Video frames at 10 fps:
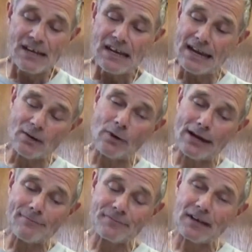
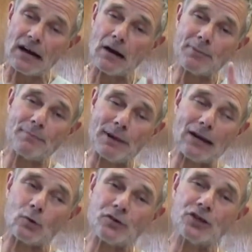Anyway, I'll be
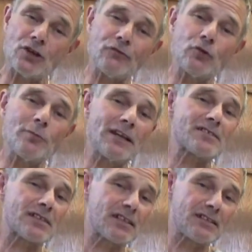back with you in a few minutes
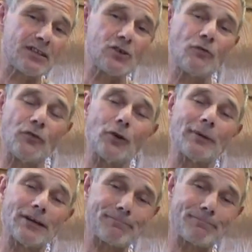to continue filming.